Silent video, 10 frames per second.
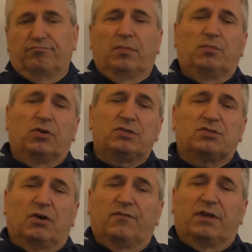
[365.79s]

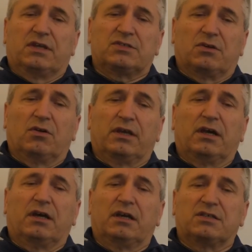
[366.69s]
Borisov and his
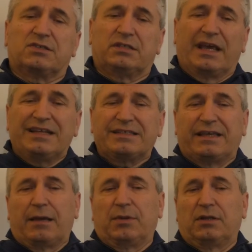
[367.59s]
oligarchic state
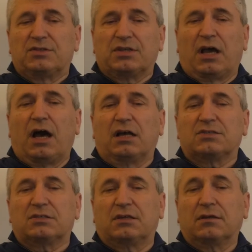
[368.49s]
capitalist
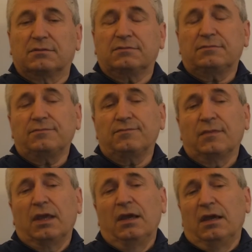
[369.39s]
caste
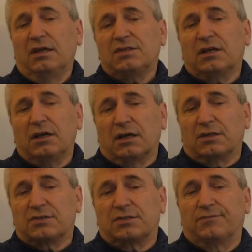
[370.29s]
is a
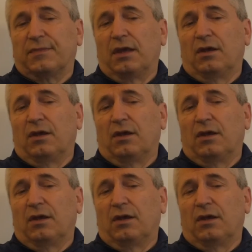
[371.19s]
curse.